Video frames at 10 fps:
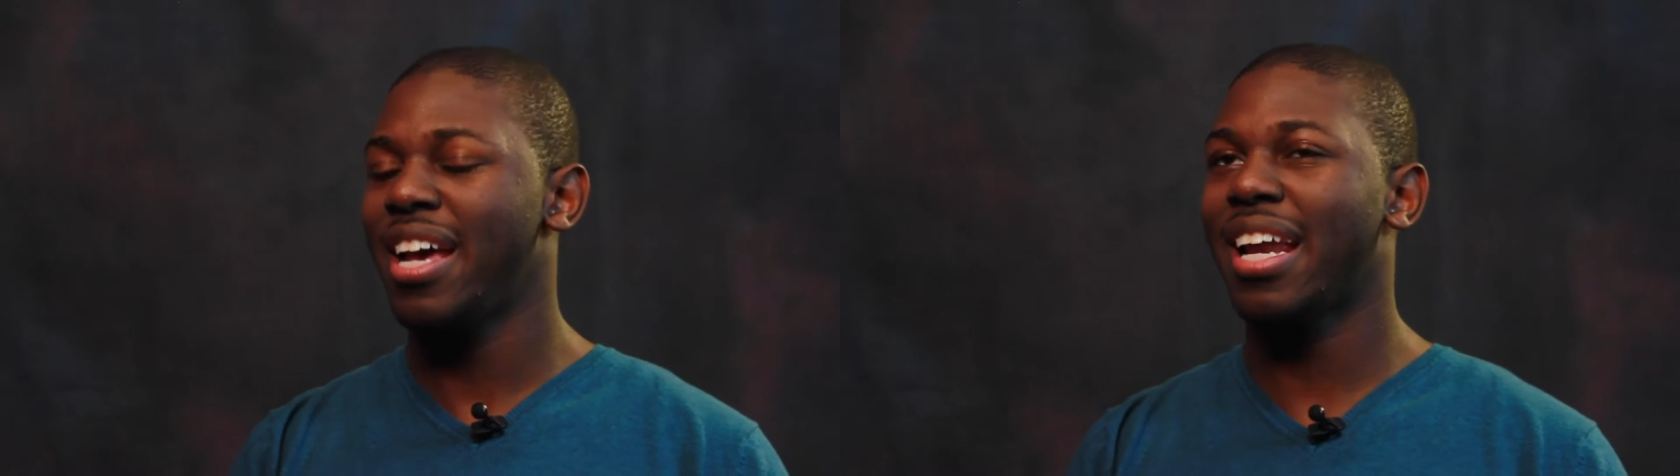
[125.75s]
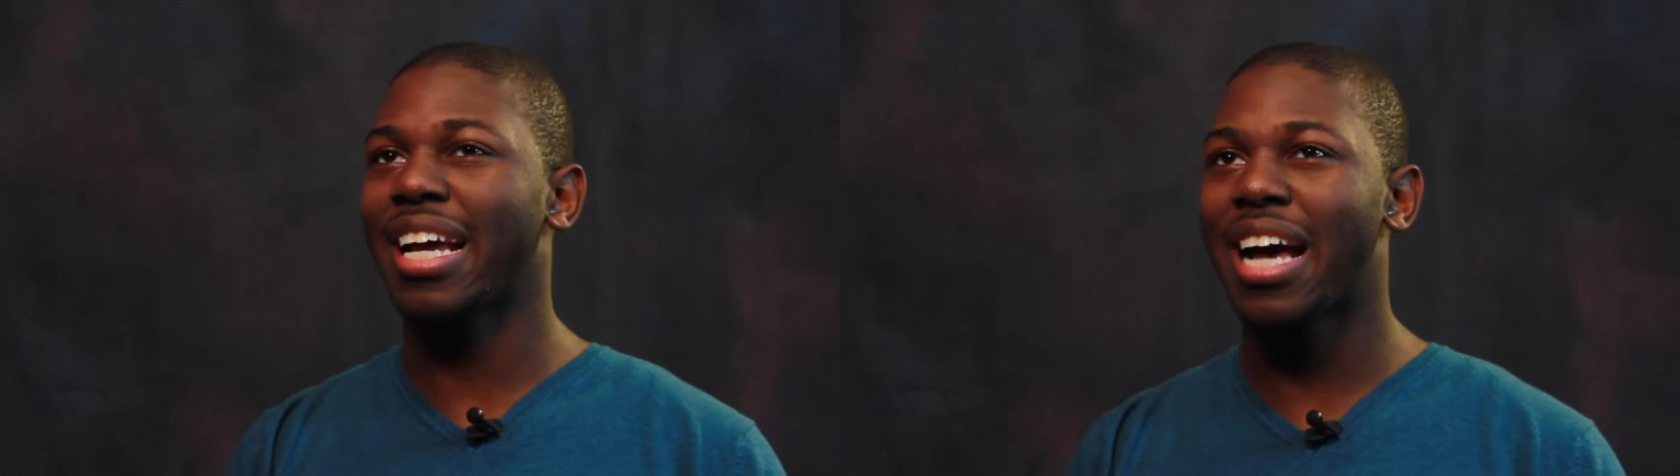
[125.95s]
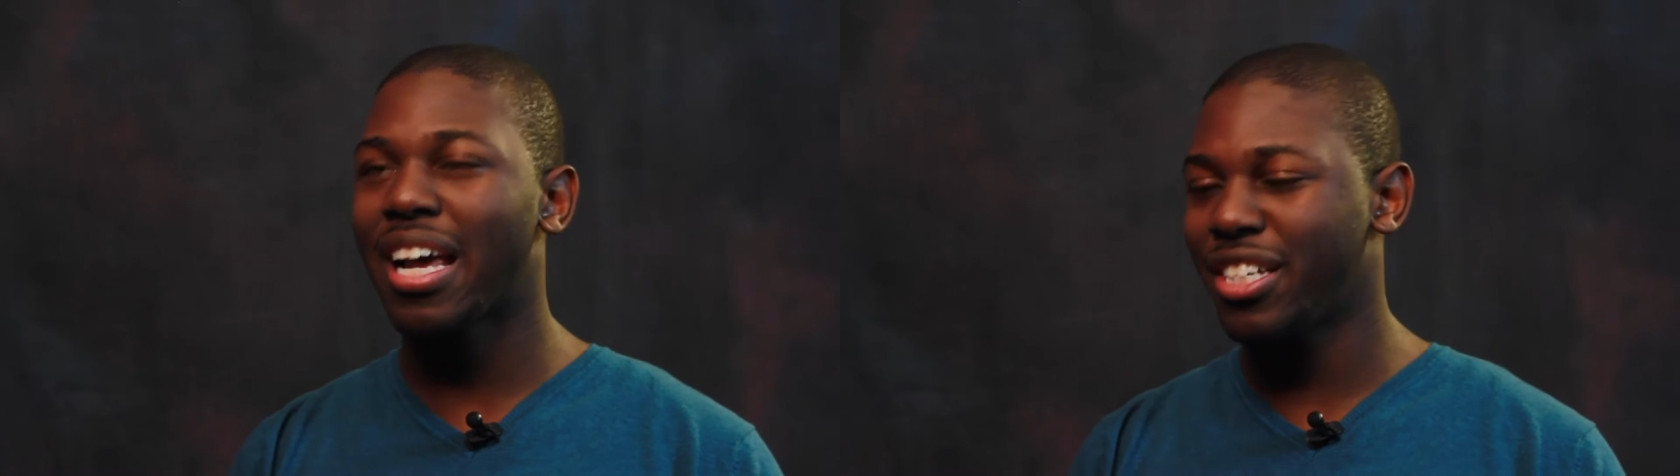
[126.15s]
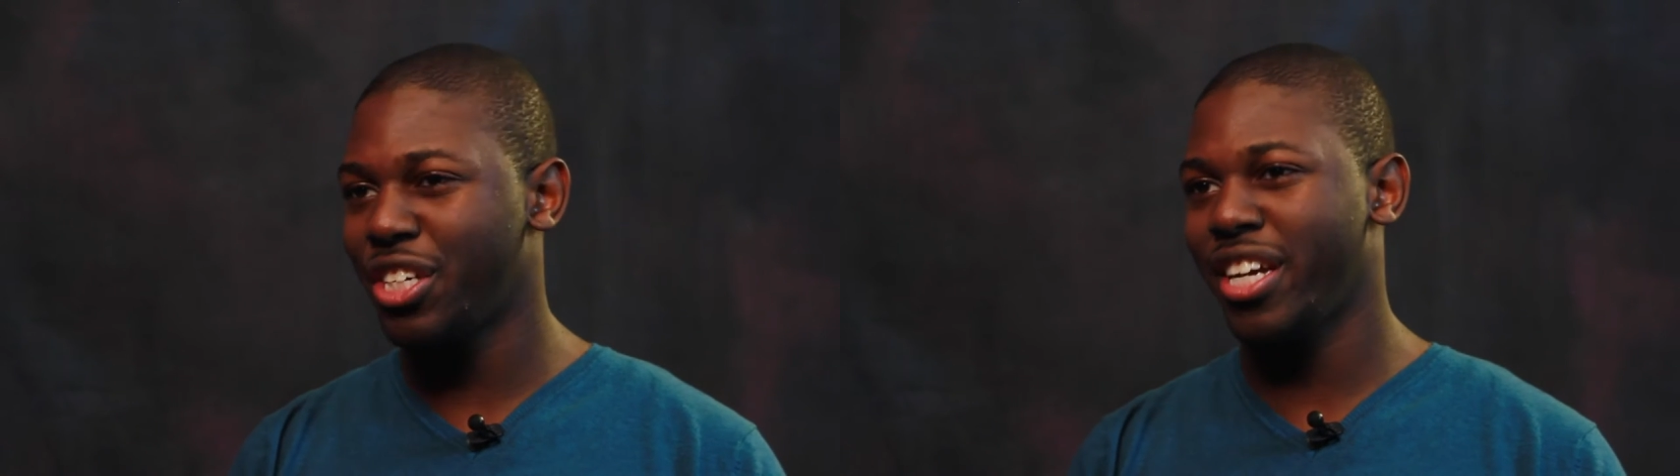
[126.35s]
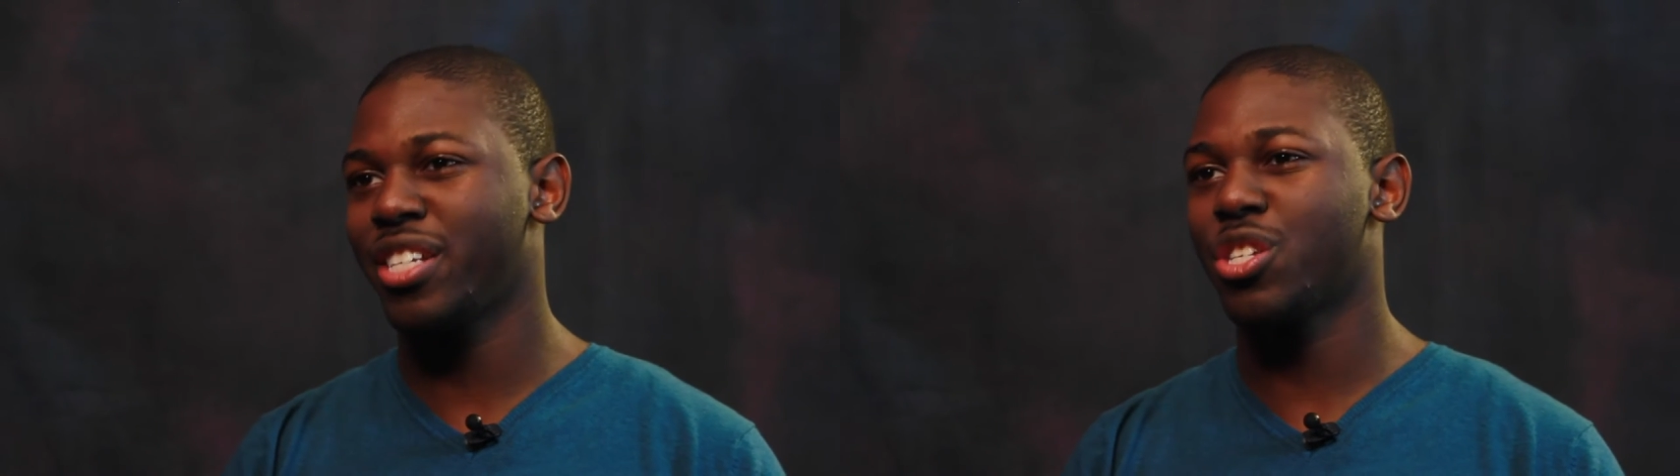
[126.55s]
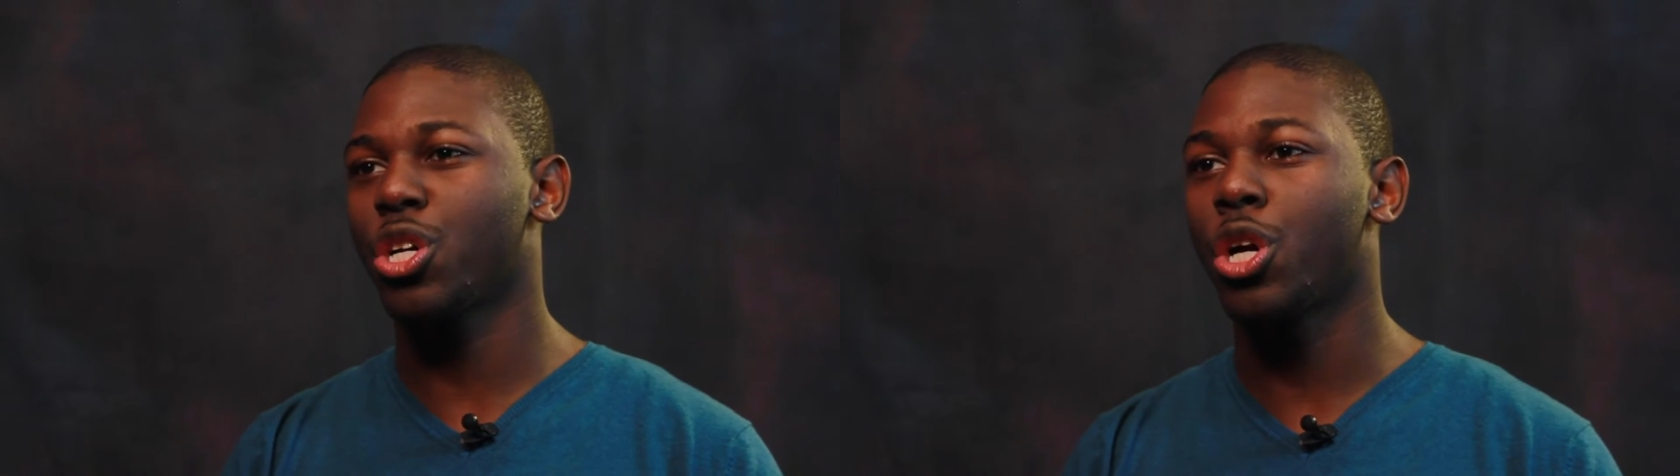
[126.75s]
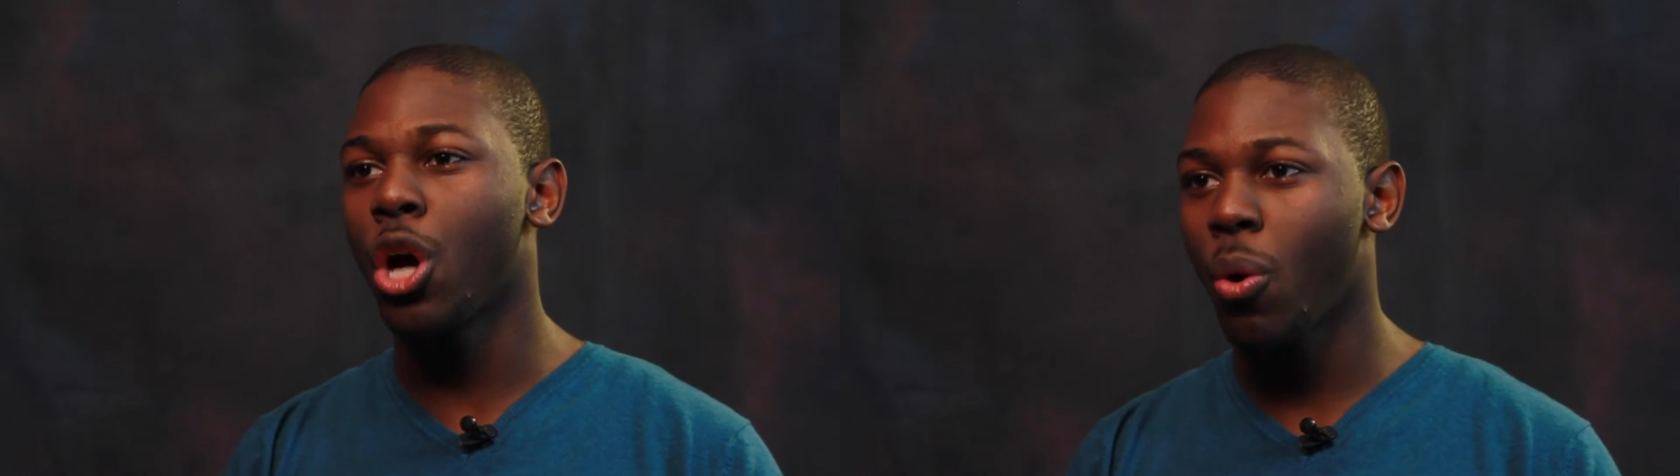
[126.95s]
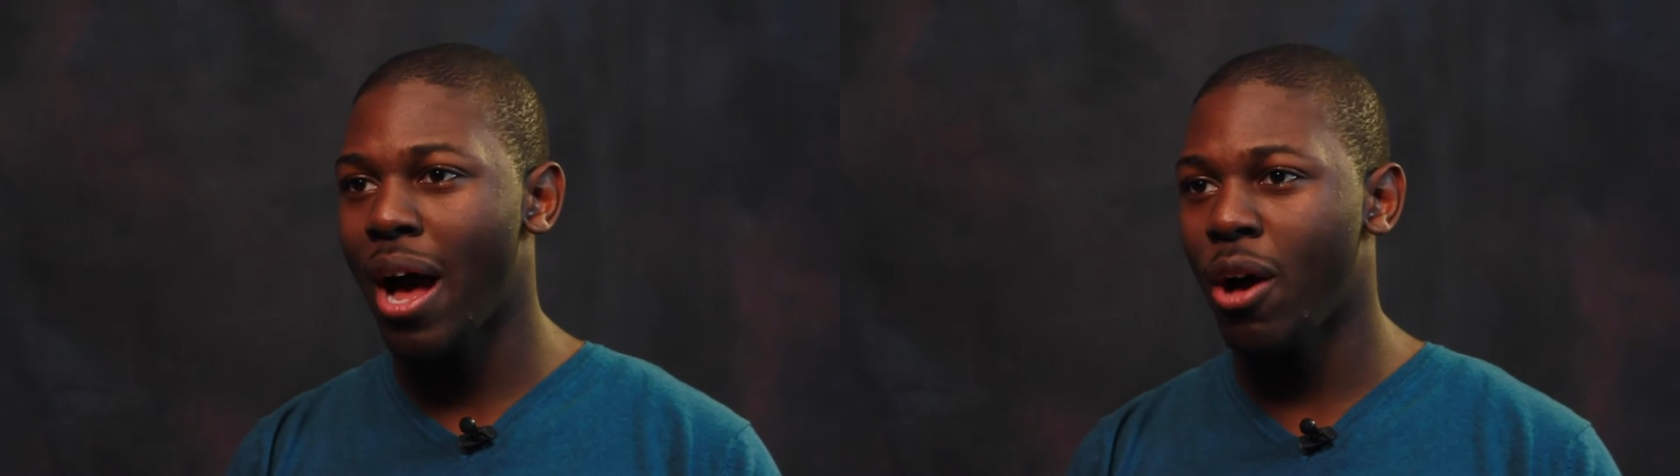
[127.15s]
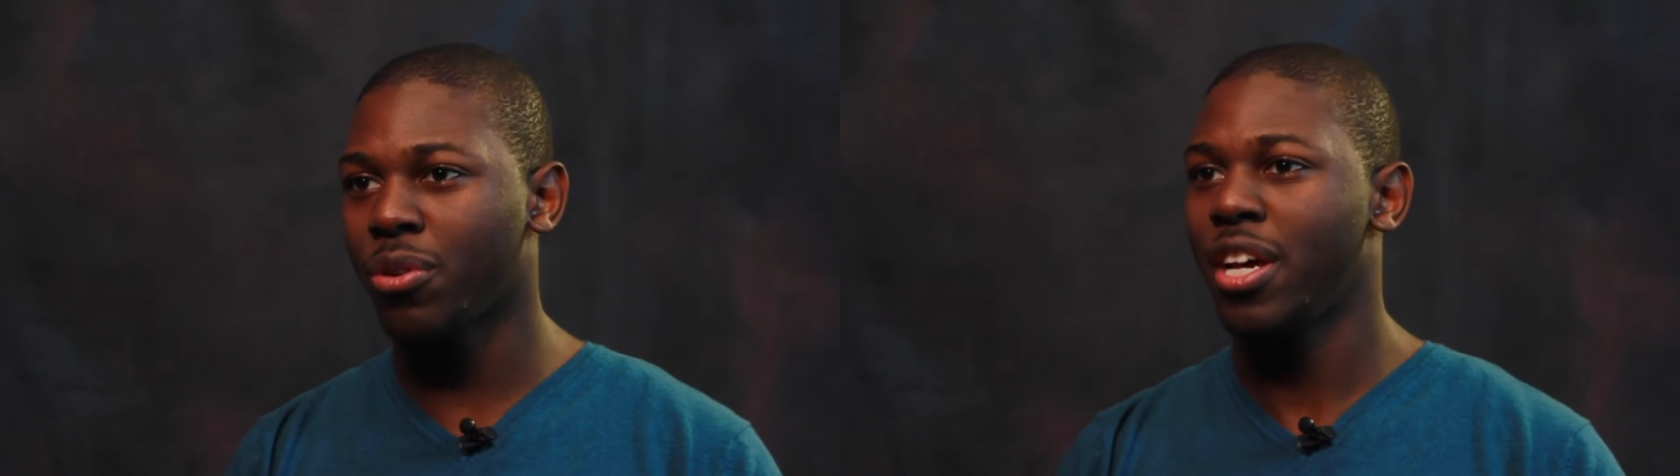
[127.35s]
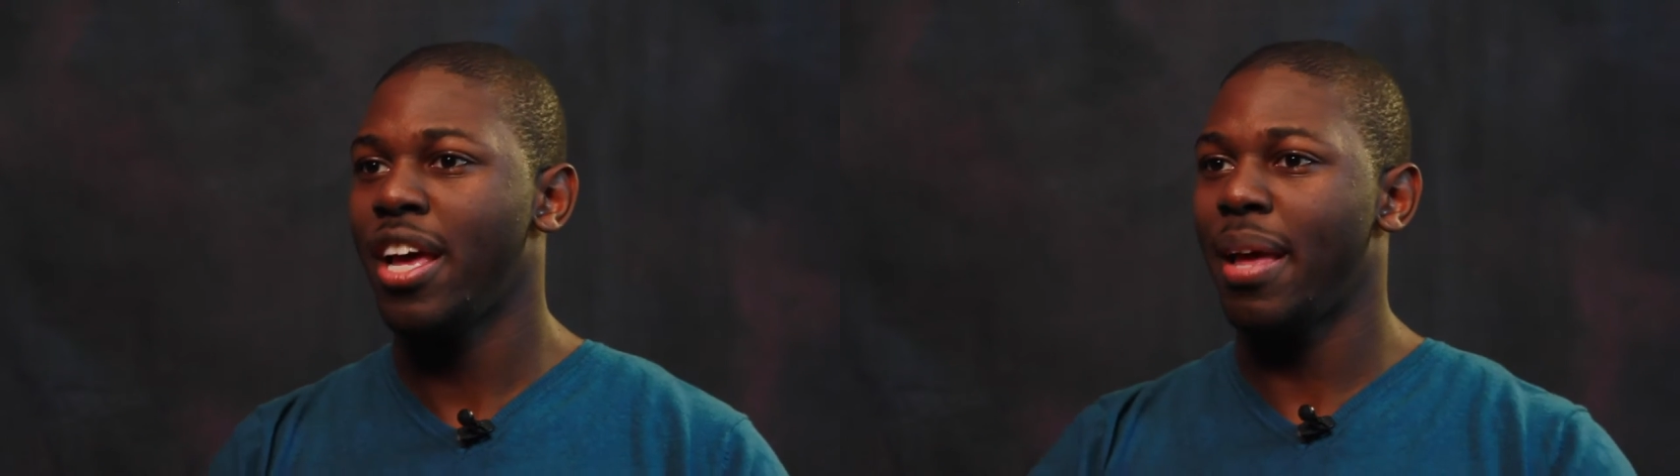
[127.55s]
and I got a chance to go out